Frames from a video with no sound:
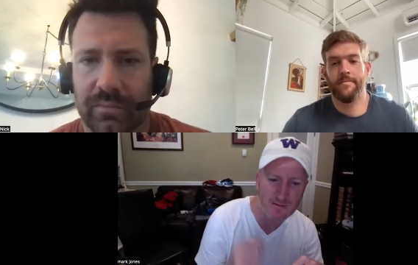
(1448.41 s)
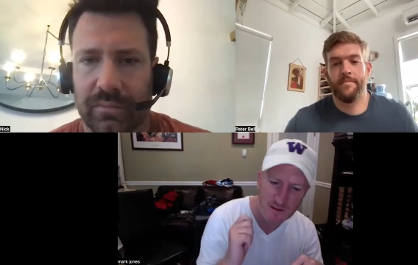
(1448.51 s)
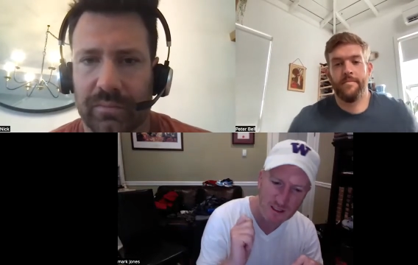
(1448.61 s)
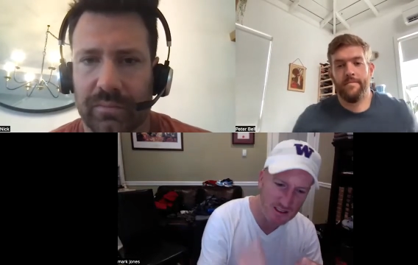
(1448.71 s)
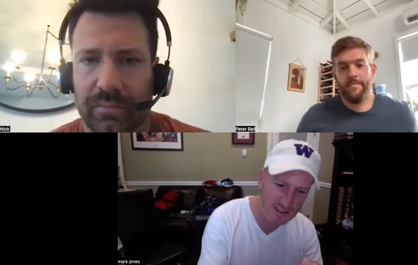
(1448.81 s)

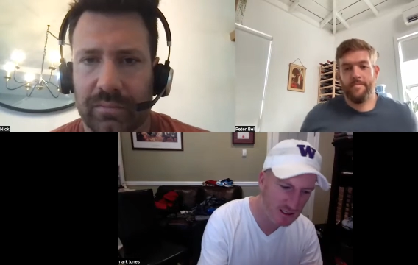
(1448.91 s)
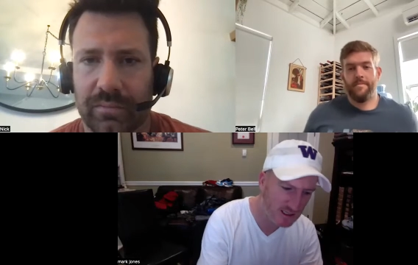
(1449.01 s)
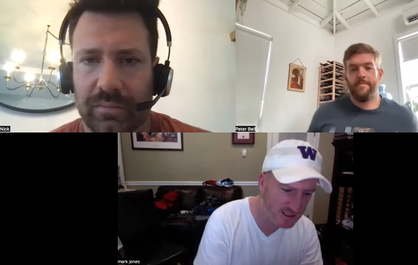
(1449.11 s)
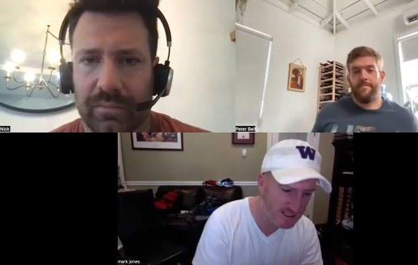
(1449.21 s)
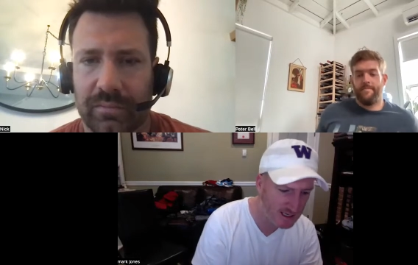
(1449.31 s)
Speaker 1: just
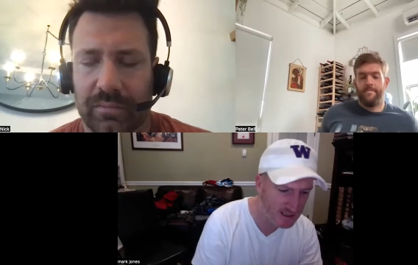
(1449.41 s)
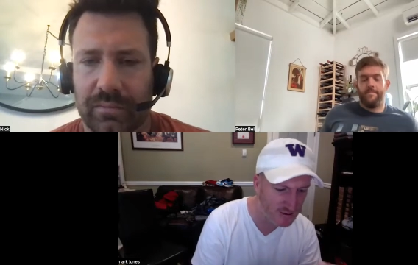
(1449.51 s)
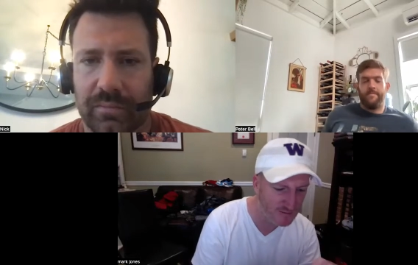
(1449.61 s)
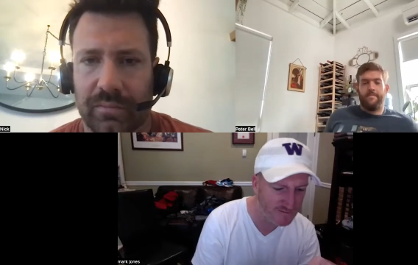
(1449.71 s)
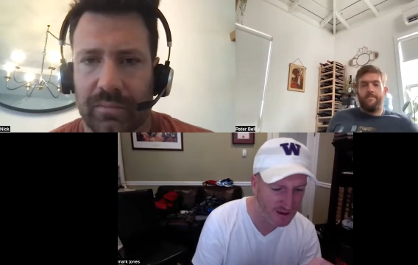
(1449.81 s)
standalone
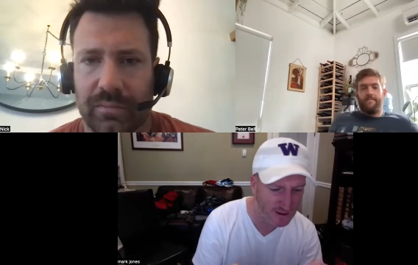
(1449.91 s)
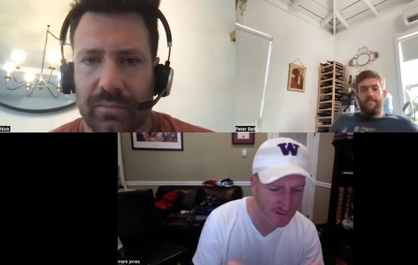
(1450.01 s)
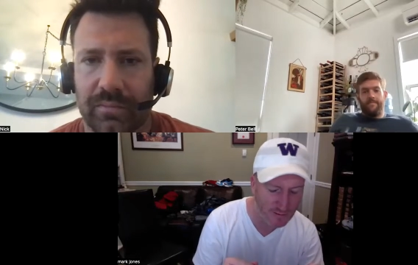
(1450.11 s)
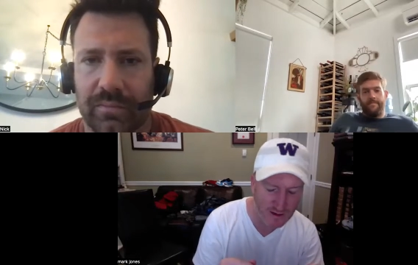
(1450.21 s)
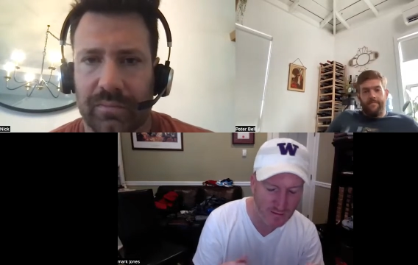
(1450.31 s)
volume that would
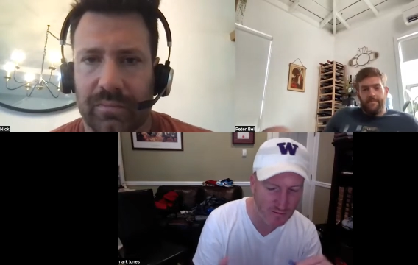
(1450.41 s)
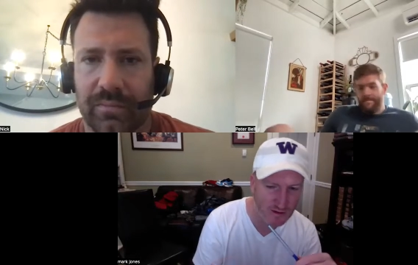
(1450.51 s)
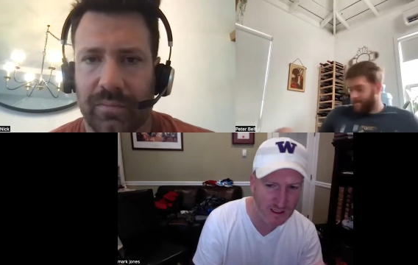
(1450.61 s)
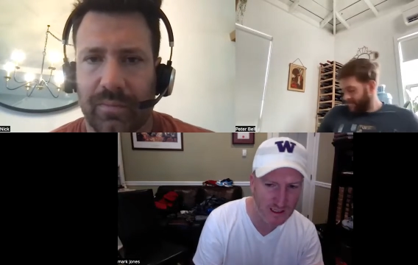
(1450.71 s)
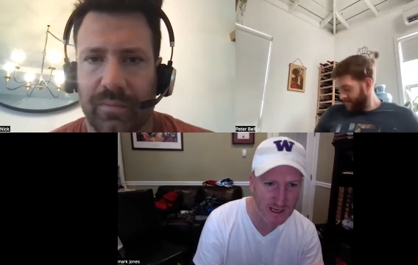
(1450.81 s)
be a
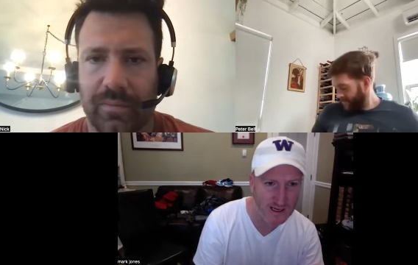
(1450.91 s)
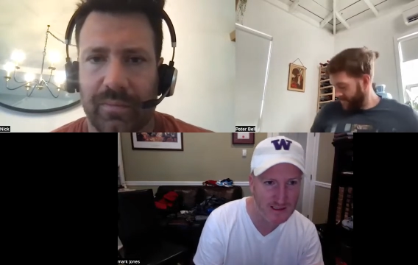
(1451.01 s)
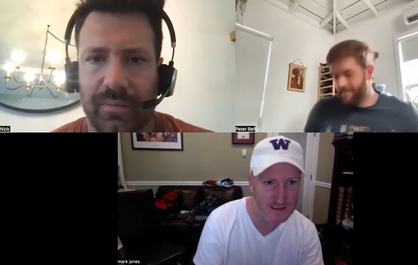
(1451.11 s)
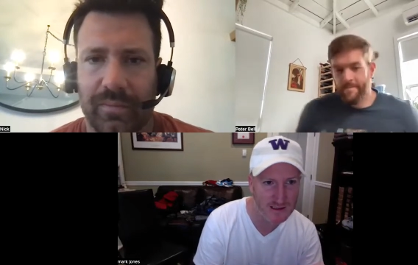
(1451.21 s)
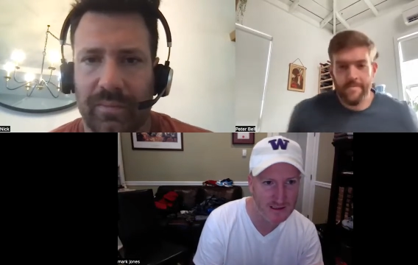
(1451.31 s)
really
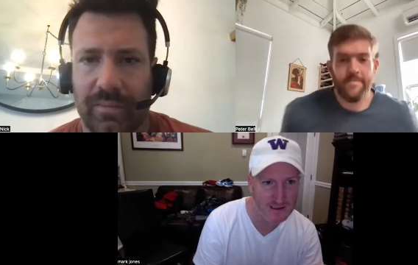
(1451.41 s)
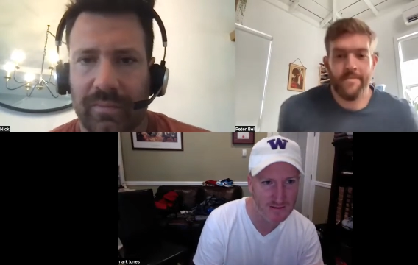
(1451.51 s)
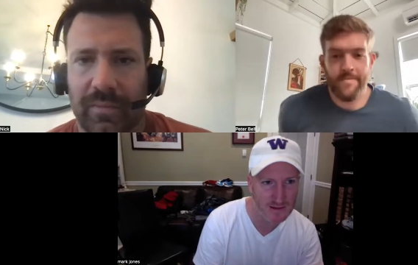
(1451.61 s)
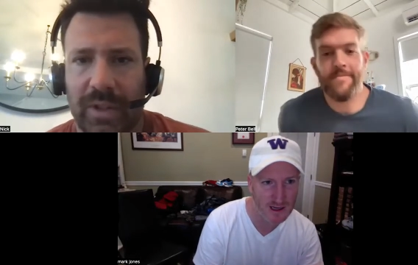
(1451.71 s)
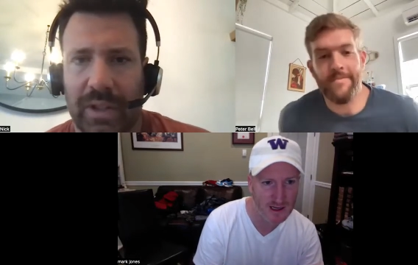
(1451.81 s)
excellent
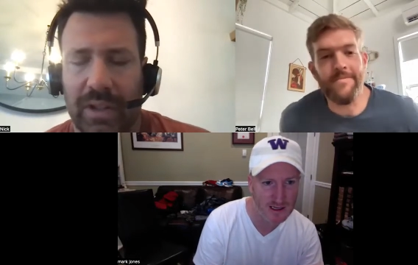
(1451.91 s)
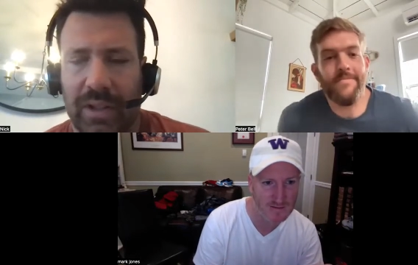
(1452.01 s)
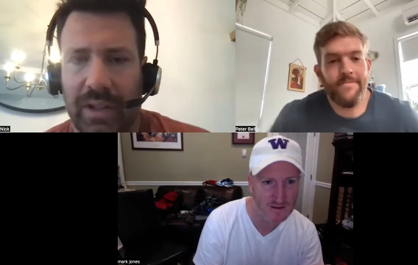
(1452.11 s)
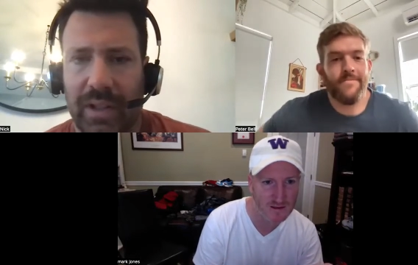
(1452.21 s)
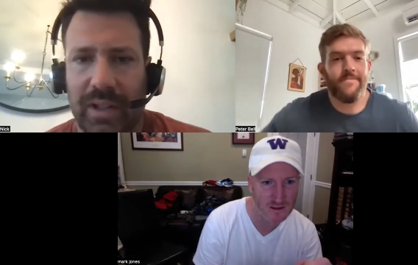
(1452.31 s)
uh, mm-hmm. gift to
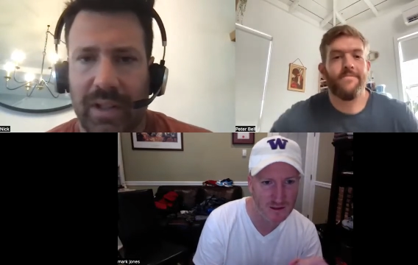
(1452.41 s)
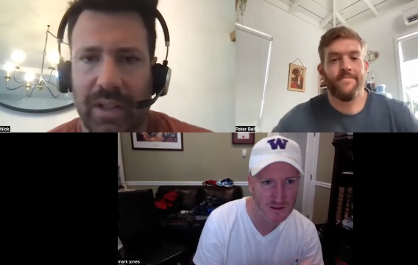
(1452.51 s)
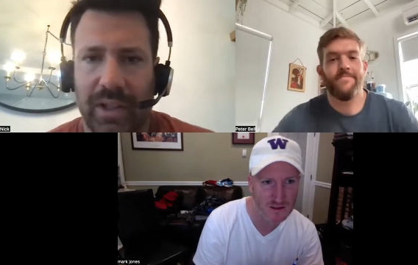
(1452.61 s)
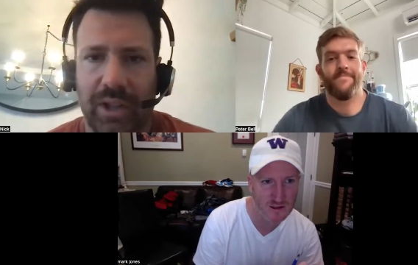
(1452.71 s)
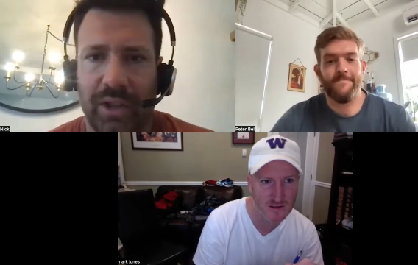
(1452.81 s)
the
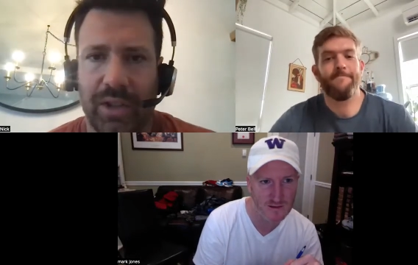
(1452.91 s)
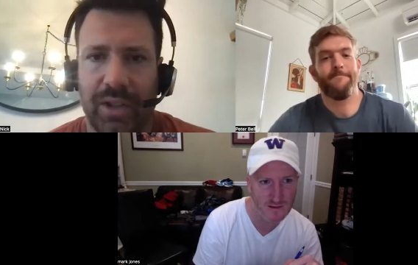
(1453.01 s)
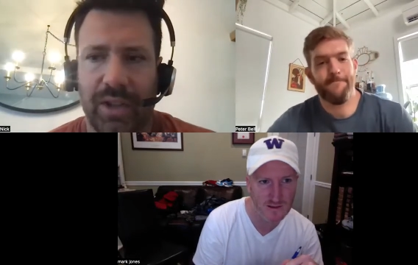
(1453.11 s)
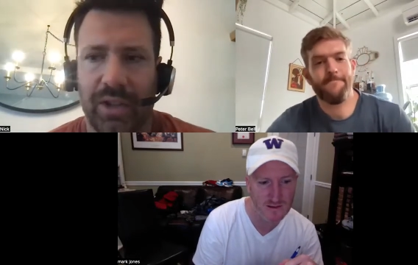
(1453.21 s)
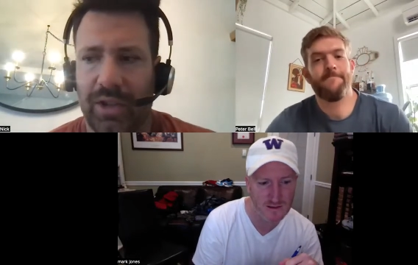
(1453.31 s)
Speaker 2: church could
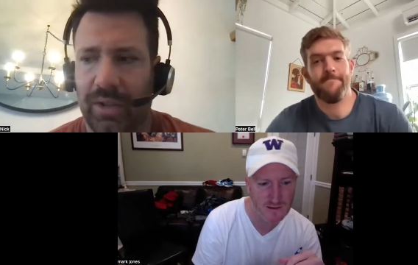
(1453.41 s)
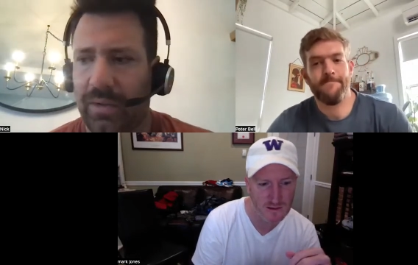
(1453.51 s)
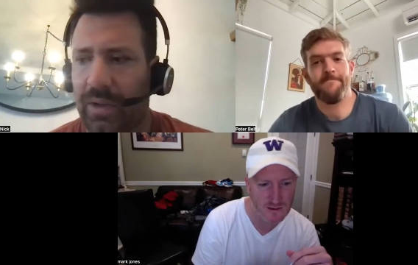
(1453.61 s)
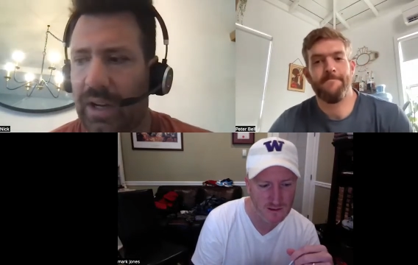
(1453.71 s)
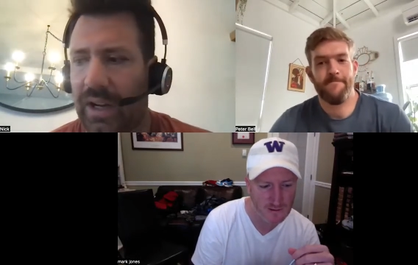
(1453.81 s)
could
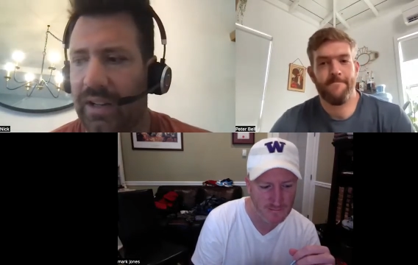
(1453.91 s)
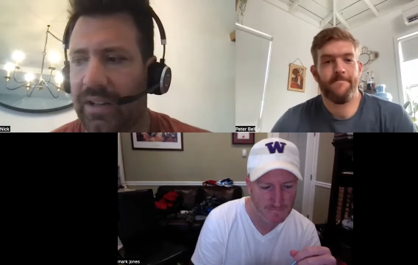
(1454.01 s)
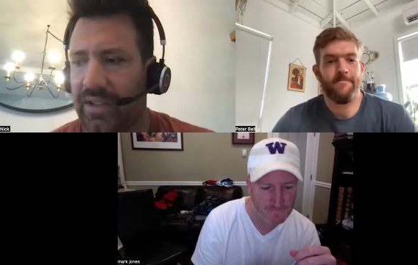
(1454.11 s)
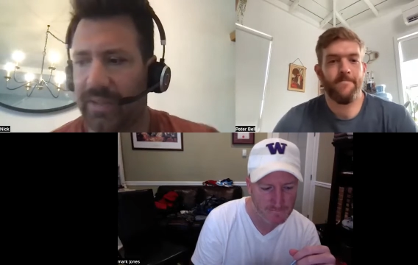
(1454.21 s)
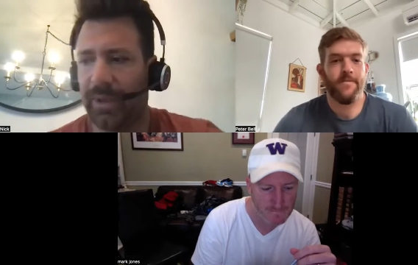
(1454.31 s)
you uh
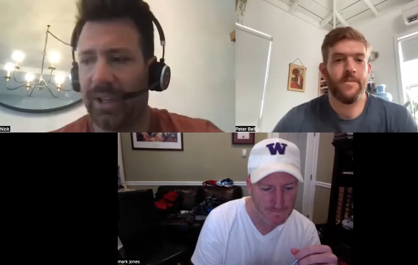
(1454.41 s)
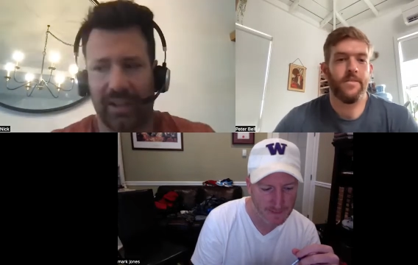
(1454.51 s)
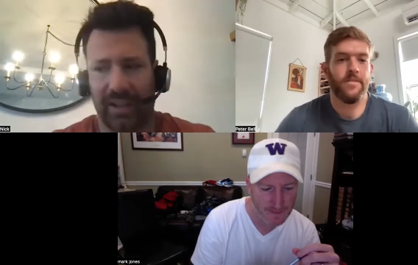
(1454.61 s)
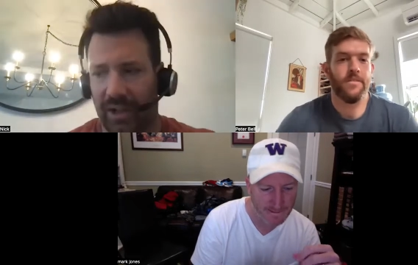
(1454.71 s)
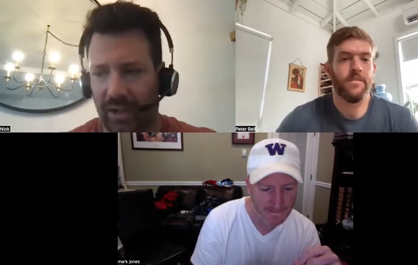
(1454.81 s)
speaking
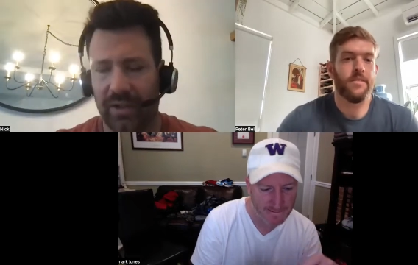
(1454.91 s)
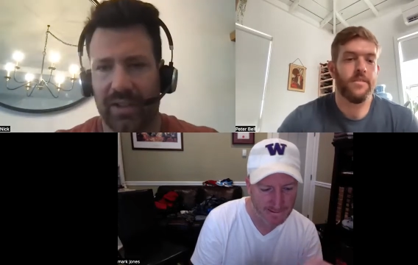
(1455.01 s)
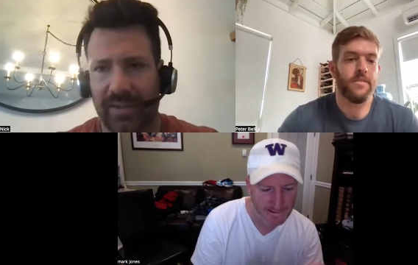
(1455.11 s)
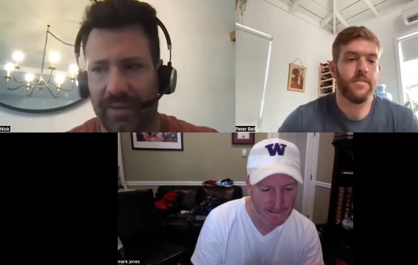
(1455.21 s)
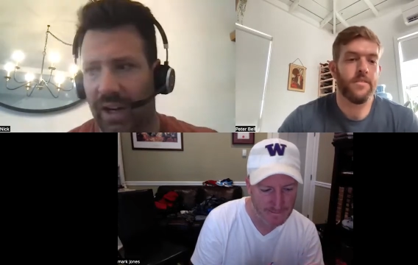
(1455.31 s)
of that
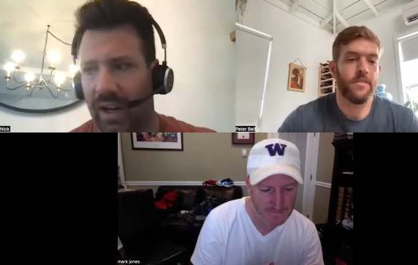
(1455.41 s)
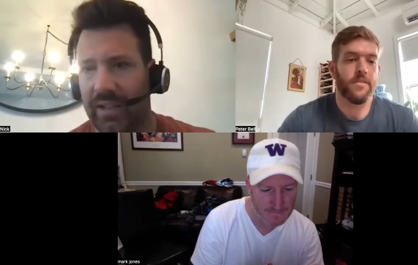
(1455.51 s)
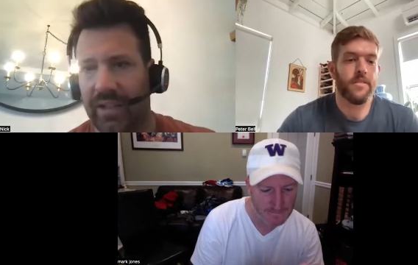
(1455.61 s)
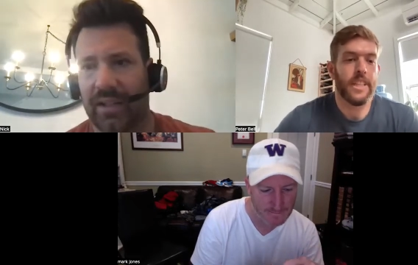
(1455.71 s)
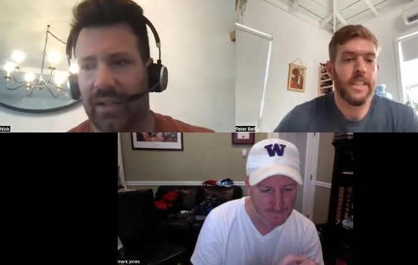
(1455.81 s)
goodness of
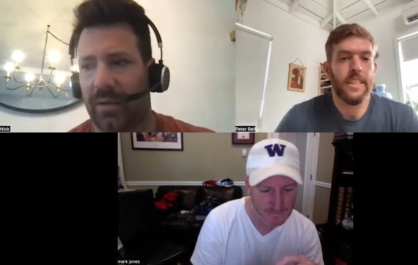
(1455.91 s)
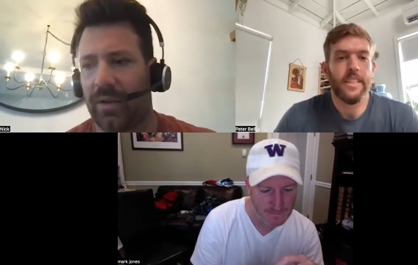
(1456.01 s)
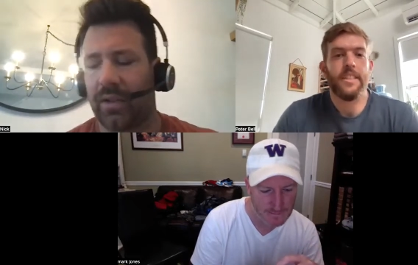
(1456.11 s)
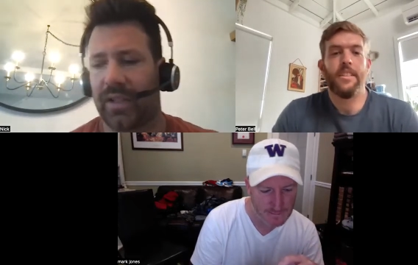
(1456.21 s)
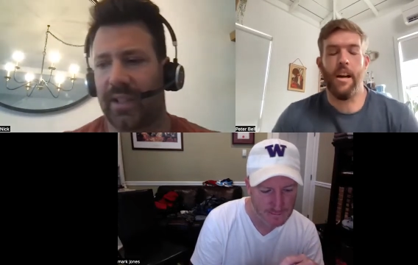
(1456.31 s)
god
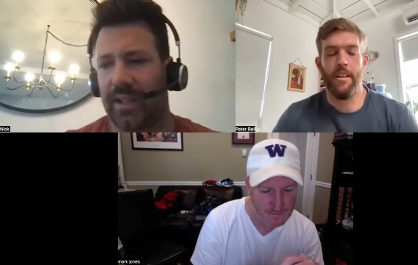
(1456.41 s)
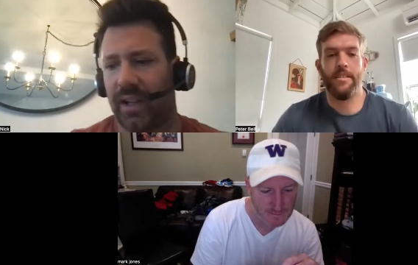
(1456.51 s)
discourse is